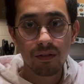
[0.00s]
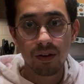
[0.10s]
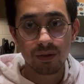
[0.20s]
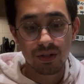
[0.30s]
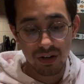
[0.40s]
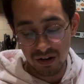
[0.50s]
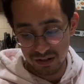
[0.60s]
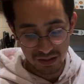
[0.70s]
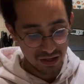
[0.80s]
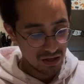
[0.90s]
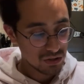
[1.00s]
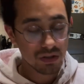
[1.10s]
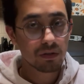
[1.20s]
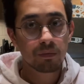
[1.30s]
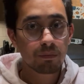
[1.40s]
those jars,
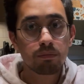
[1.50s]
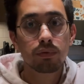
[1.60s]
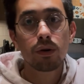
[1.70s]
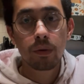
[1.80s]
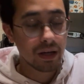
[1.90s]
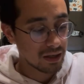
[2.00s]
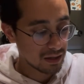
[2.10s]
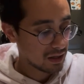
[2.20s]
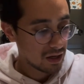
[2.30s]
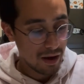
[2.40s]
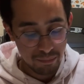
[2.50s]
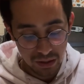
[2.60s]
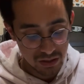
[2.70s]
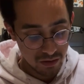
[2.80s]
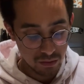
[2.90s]
just brewing a
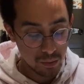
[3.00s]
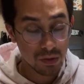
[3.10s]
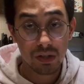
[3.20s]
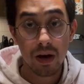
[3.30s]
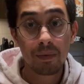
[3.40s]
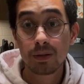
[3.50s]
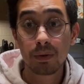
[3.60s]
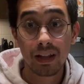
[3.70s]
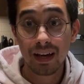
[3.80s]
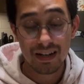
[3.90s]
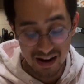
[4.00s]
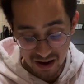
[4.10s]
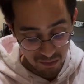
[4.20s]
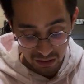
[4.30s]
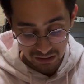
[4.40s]
bunch of kombucha. That must be like a
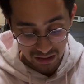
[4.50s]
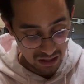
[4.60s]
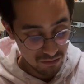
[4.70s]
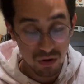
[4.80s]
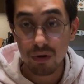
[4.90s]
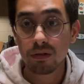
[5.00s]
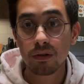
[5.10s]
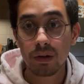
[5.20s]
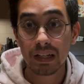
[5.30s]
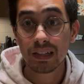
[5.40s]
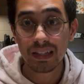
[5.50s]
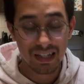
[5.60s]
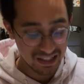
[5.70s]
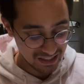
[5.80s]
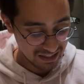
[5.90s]
nightmare to kind of go through and
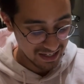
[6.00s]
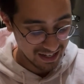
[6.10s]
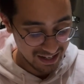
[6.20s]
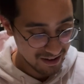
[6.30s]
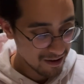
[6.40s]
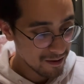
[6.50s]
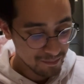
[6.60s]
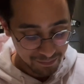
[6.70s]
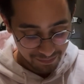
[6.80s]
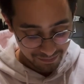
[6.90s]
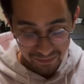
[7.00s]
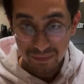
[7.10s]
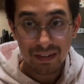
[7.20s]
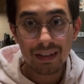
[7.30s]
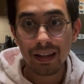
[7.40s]
clean and
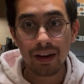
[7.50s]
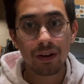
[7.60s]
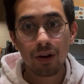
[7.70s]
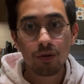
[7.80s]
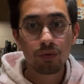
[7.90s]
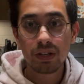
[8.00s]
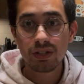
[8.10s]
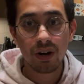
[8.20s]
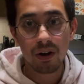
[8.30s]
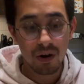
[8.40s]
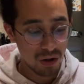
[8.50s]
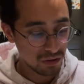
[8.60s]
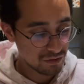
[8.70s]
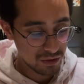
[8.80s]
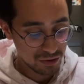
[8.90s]
like restart all
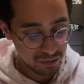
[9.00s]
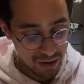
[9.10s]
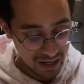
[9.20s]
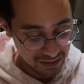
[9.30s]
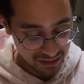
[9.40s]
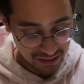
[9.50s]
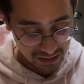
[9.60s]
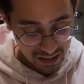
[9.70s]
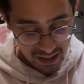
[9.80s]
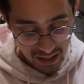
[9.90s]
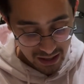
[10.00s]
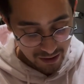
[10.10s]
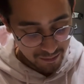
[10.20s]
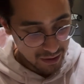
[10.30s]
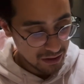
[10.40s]
of those batches.
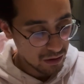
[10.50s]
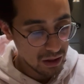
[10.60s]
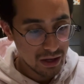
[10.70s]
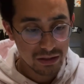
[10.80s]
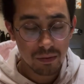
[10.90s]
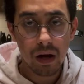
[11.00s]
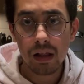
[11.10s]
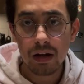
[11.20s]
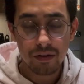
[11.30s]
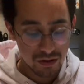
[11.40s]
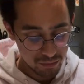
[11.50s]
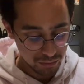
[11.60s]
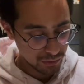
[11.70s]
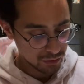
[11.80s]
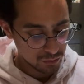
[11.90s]
I know like a lot of other
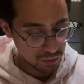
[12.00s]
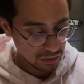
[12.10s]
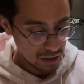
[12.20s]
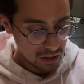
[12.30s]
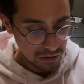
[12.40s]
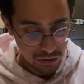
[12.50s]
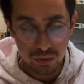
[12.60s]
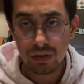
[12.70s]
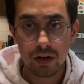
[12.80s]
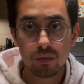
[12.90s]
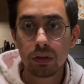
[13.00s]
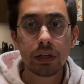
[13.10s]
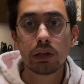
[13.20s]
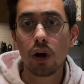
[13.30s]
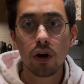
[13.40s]
brewers will use like really
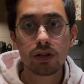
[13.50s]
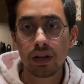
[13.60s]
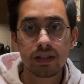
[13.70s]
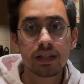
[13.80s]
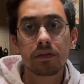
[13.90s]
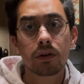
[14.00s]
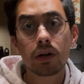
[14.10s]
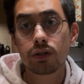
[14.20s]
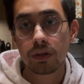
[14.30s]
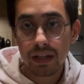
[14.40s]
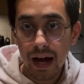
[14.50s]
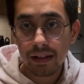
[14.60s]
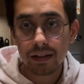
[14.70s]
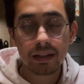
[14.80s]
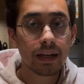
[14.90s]
large, like several
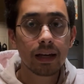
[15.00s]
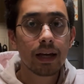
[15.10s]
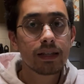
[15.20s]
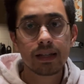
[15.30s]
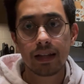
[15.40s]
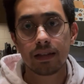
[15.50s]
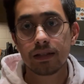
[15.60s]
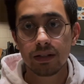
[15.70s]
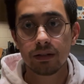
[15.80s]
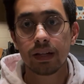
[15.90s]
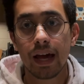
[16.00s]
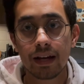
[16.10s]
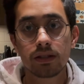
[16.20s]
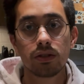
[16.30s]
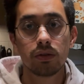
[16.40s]
100-gallon like stainless steel
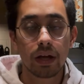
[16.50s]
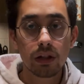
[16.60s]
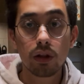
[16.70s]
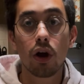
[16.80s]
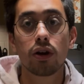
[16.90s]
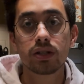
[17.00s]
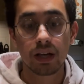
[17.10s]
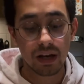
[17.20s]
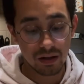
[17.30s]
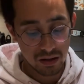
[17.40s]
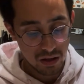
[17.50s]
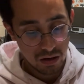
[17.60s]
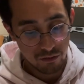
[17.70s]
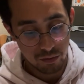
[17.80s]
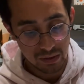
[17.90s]
tanks to do like large scale
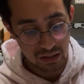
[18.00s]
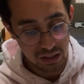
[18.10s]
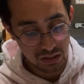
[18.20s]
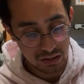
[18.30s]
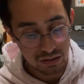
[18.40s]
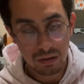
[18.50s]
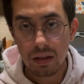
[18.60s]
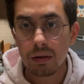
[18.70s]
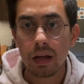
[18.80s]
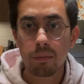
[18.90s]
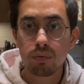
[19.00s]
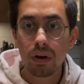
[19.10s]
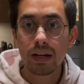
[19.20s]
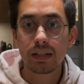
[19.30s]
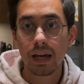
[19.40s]
fermentations, and then like
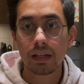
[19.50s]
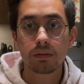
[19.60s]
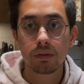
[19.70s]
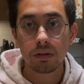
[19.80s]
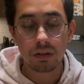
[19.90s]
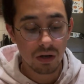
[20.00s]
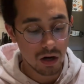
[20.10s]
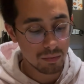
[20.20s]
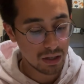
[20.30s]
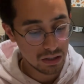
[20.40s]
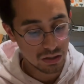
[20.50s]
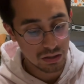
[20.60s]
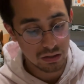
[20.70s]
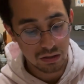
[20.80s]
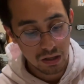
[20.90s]
bright tanks for the
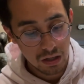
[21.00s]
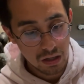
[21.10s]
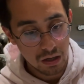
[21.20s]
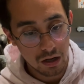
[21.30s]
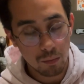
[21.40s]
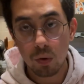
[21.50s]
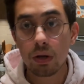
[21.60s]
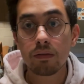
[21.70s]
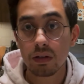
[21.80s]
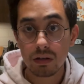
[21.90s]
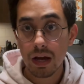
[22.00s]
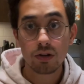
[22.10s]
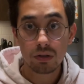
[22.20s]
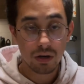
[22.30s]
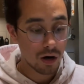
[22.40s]
carbonation, or even
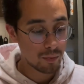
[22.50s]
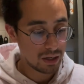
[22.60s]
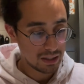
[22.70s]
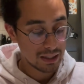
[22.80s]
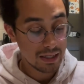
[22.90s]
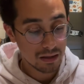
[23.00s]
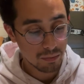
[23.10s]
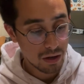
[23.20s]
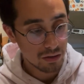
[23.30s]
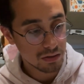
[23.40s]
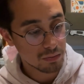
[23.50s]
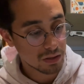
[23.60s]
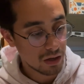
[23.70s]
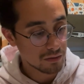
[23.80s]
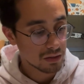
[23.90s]
naturally carbonating in the bottles
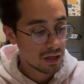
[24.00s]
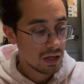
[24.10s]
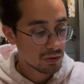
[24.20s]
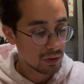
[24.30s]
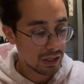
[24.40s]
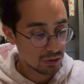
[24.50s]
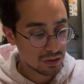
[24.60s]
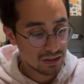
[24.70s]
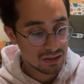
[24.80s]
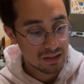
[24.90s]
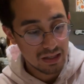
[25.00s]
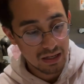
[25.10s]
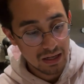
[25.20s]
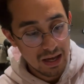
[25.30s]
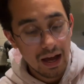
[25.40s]
themselves. It's really interesting to see
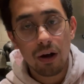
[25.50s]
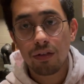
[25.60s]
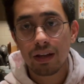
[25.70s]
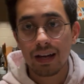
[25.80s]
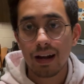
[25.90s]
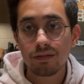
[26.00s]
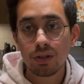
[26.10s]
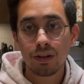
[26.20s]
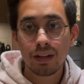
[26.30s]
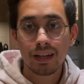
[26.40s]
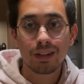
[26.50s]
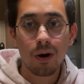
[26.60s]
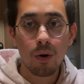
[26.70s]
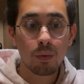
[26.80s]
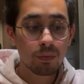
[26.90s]
that Health Aid kind of took like the
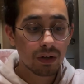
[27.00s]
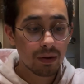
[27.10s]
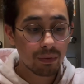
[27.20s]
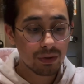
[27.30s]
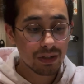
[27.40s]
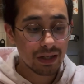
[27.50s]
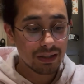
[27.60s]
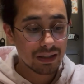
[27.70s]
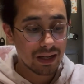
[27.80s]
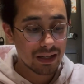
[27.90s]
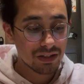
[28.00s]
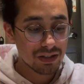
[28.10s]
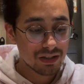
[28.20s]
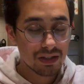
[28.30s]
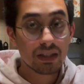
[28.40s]
home kombucha and then like
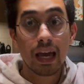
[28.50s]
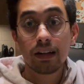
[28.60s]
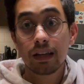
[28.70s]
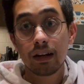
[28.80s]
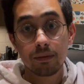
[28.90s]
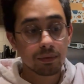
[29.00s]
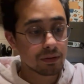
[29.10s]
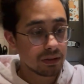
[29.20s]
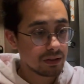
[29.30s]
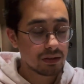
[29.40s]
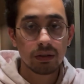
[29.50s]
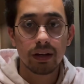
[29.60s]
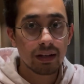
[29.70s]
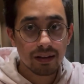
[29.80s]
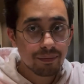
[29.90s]
just scaled that up to
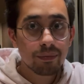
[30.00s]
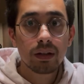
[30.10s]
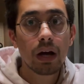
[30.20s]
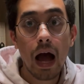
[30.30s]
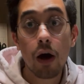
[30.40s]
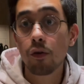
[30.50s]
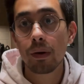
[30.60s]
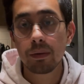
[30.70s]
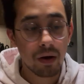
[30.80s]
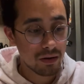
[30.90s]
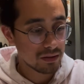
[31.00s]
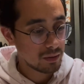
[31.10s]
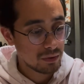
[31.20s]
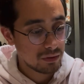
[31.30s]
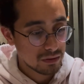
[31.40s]
like however many bottles they
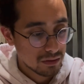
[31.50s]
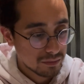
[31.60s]
produce.